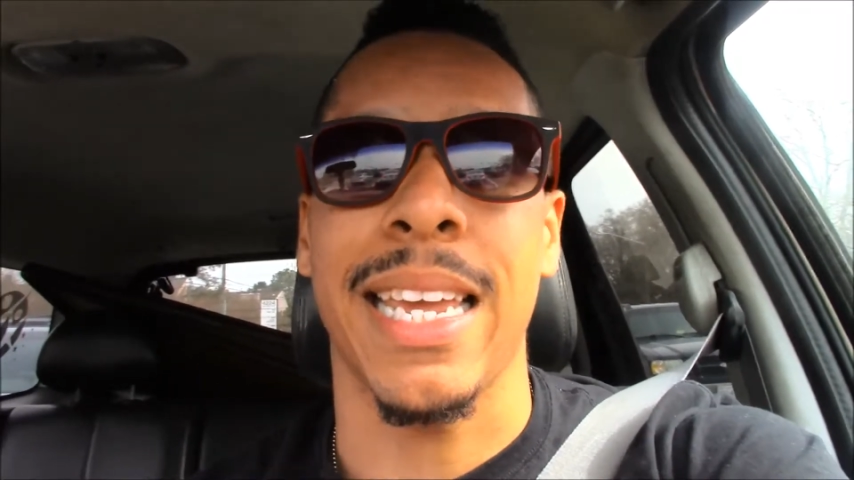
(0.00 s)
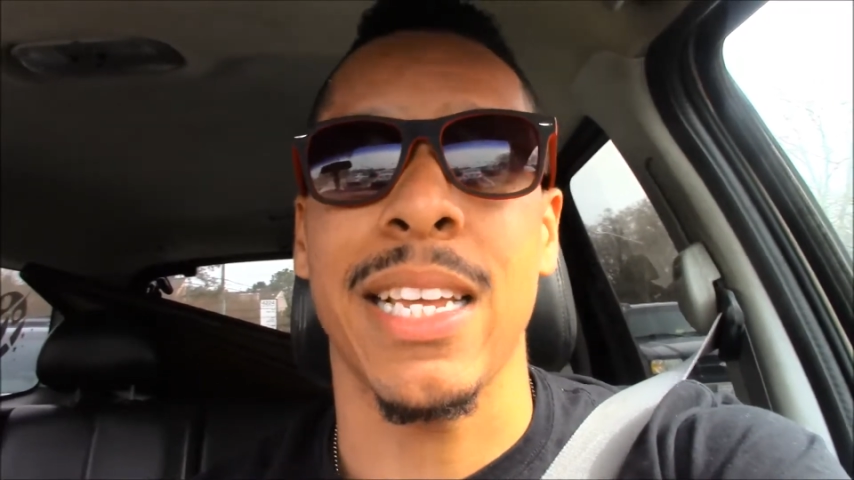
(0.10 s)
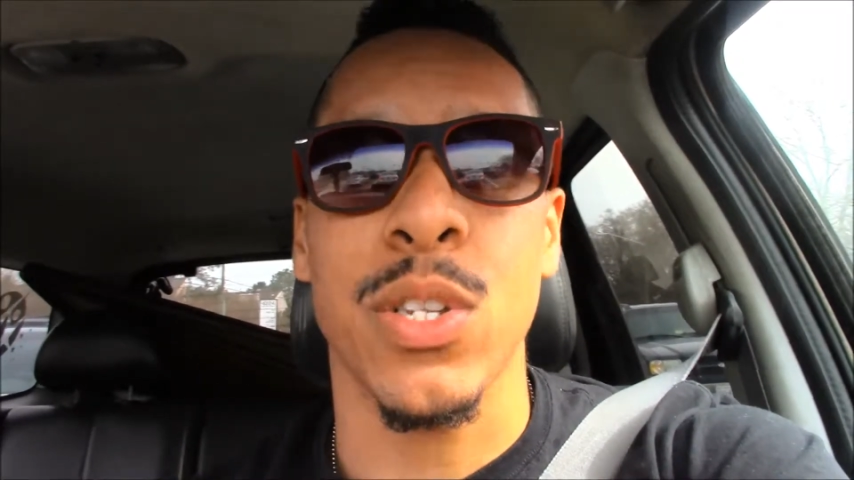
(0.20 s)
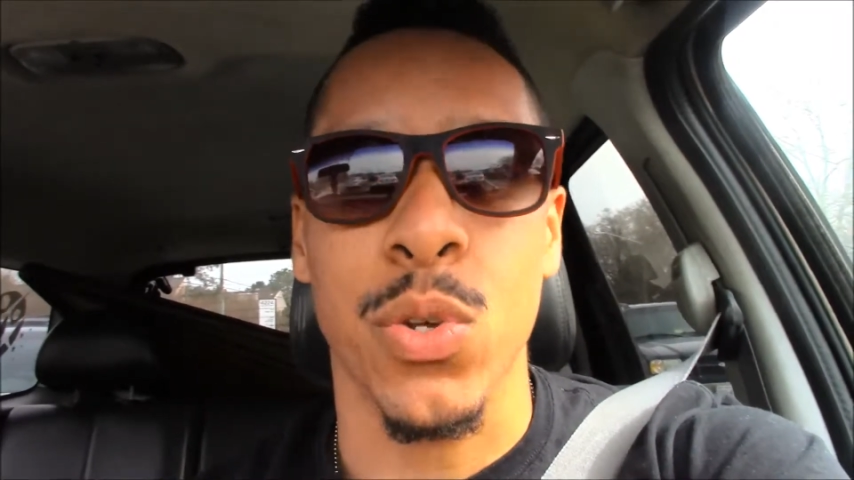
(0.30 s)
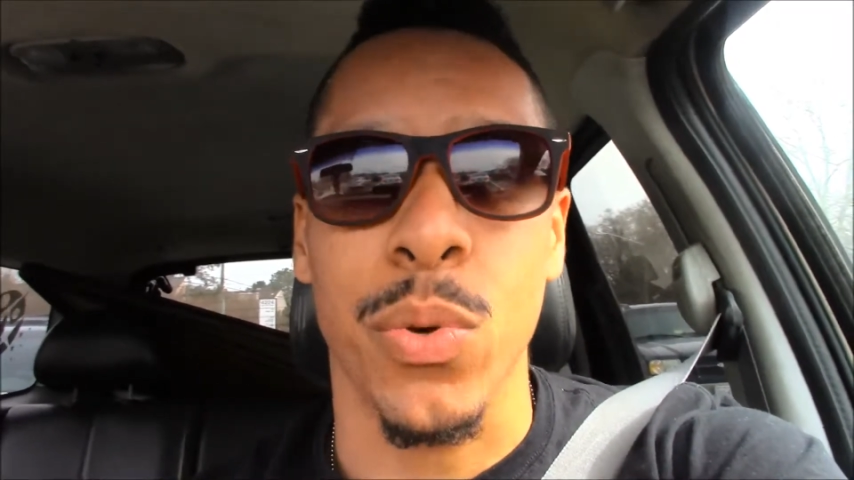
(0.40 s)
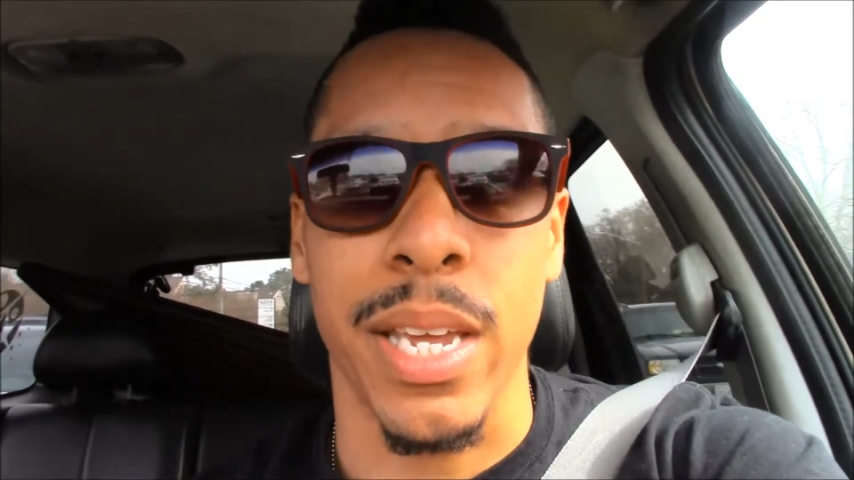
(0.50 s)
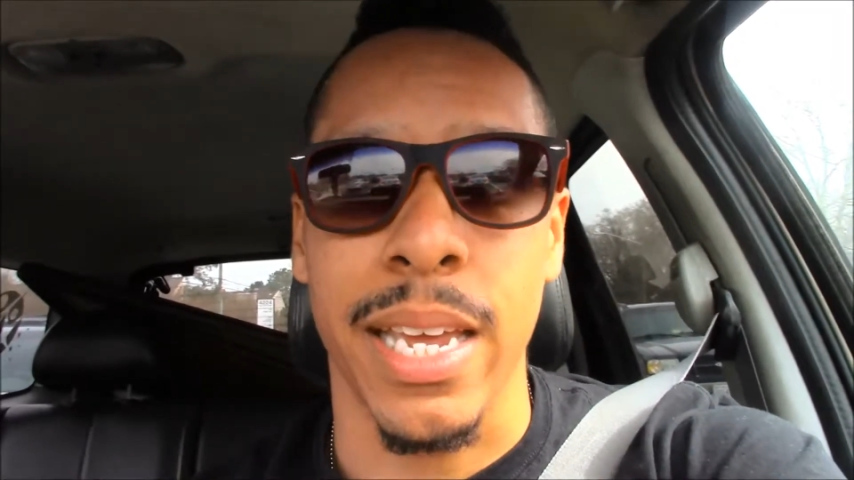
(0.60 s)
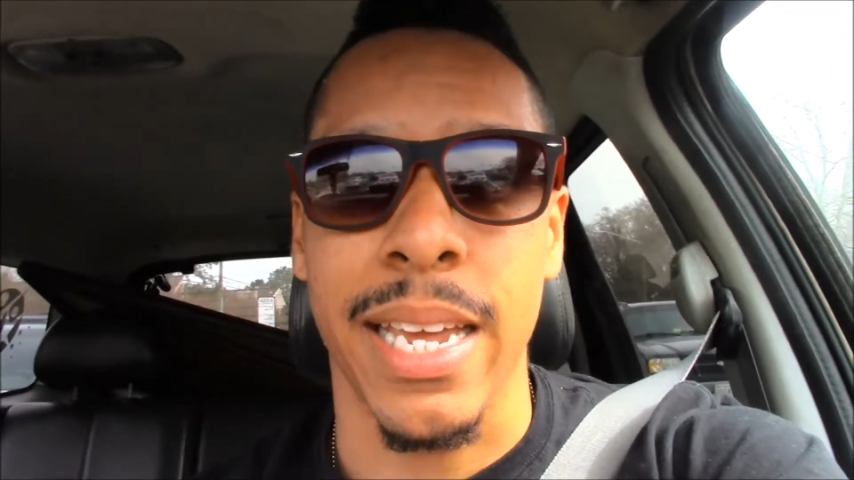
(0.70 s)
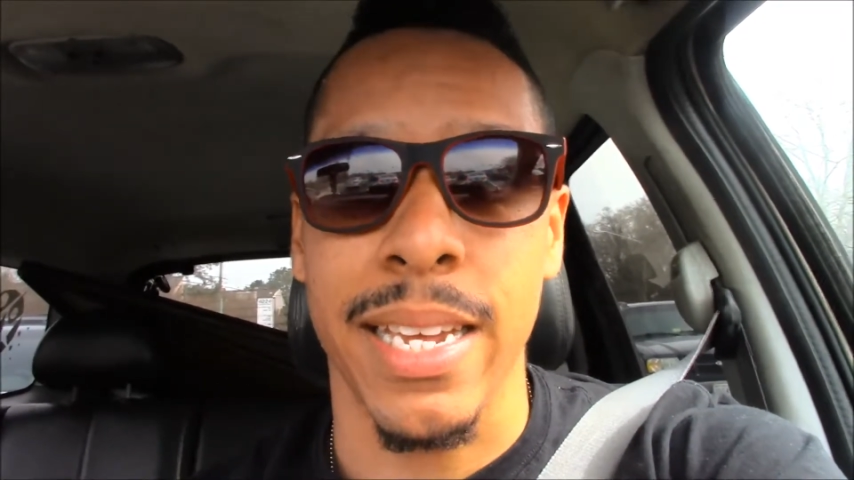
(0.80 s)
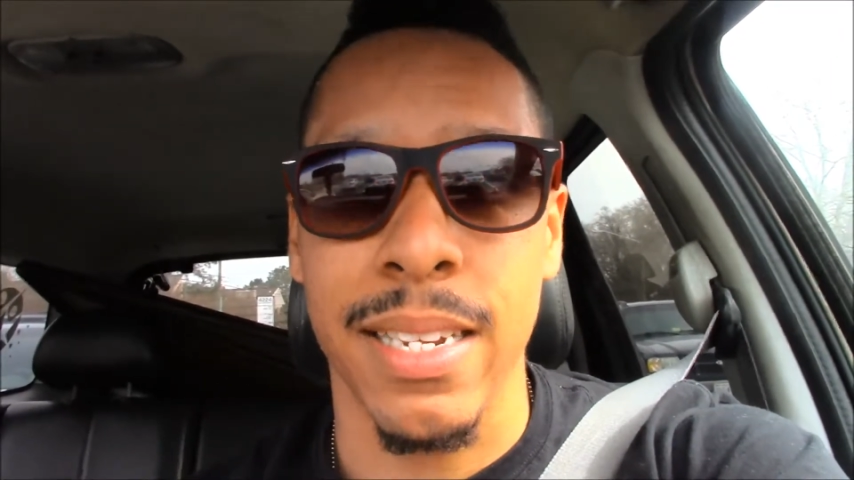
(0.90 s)
is who He
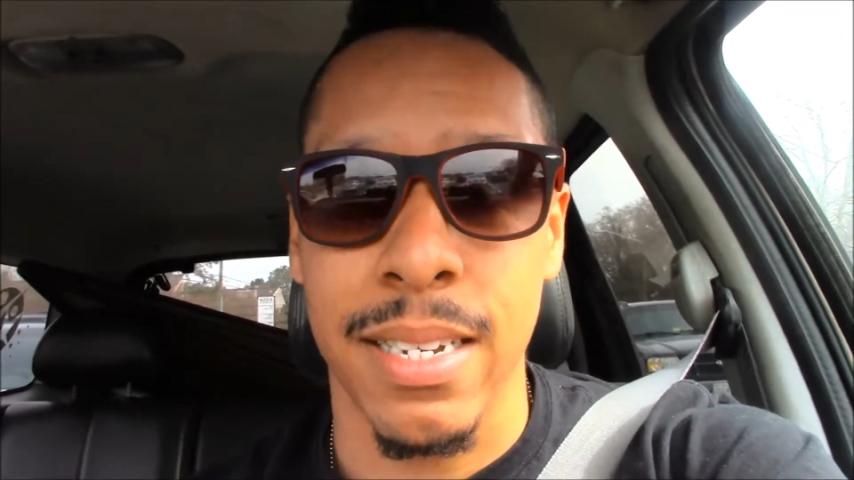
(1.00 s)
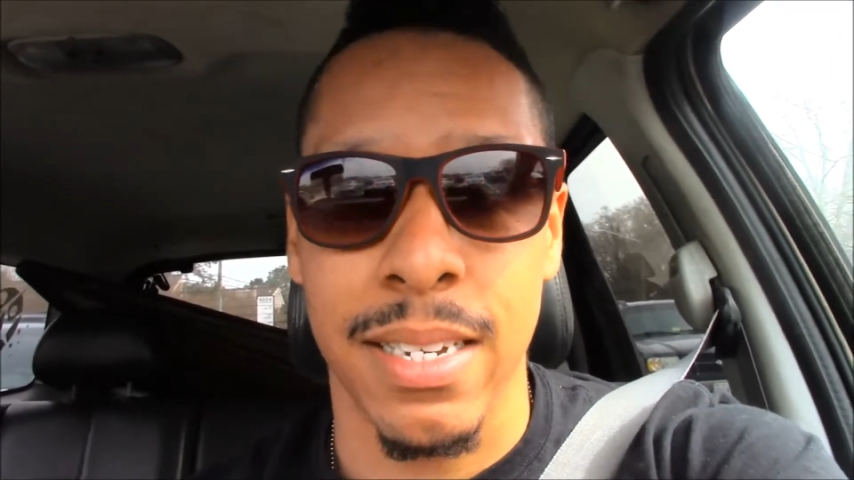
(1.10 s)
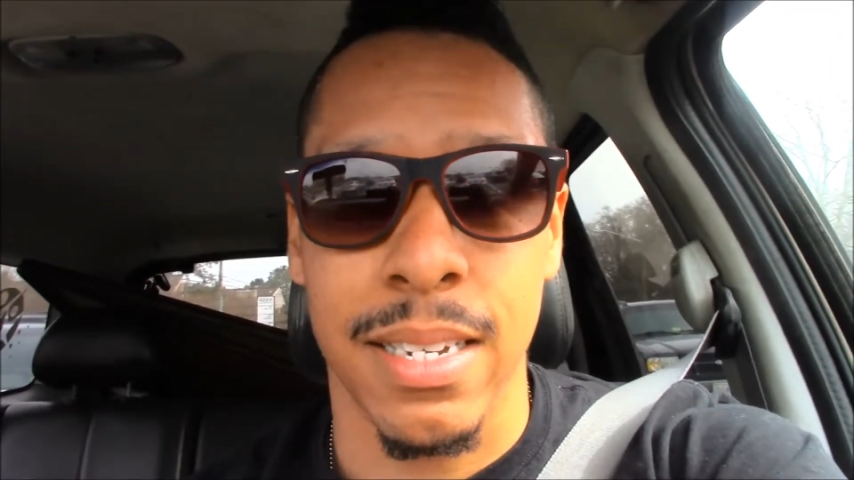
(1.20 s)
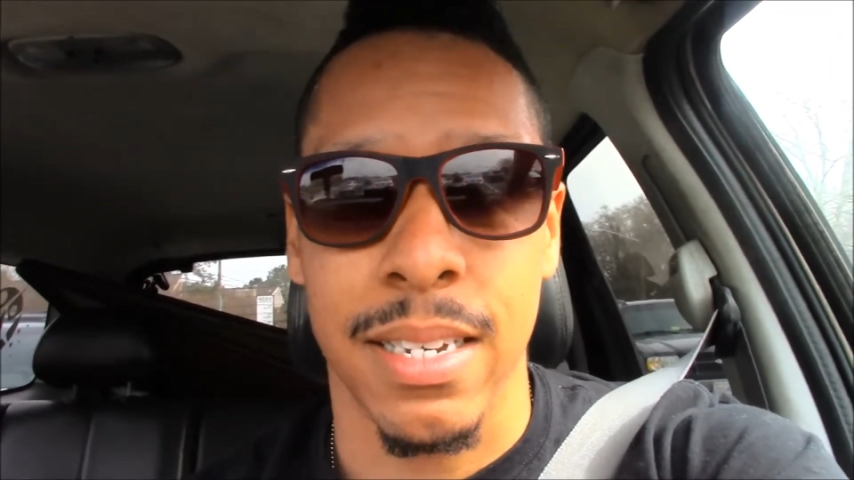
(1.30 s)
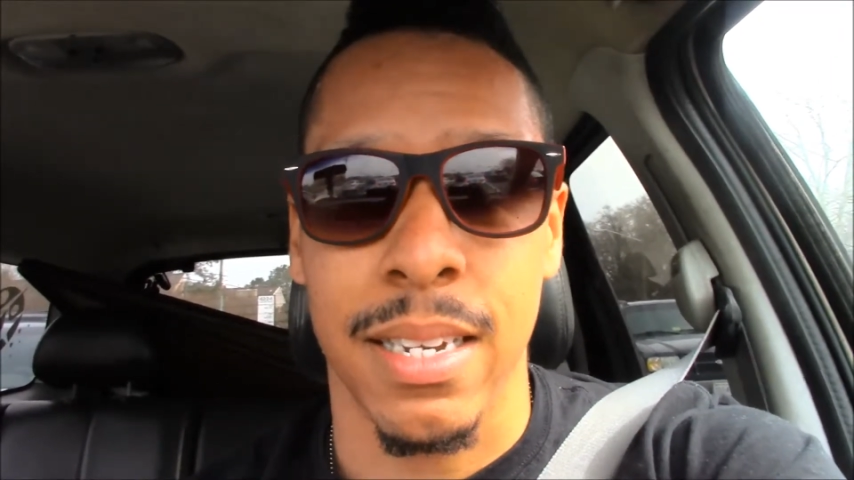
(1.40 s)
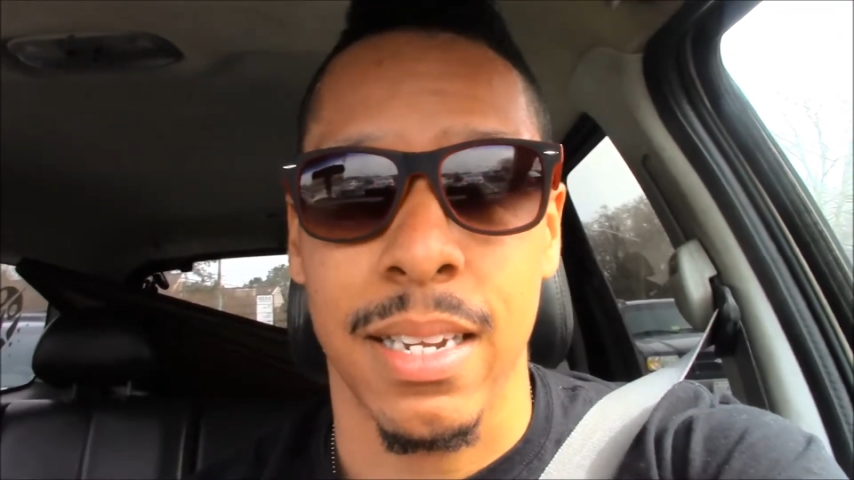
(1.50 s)
is,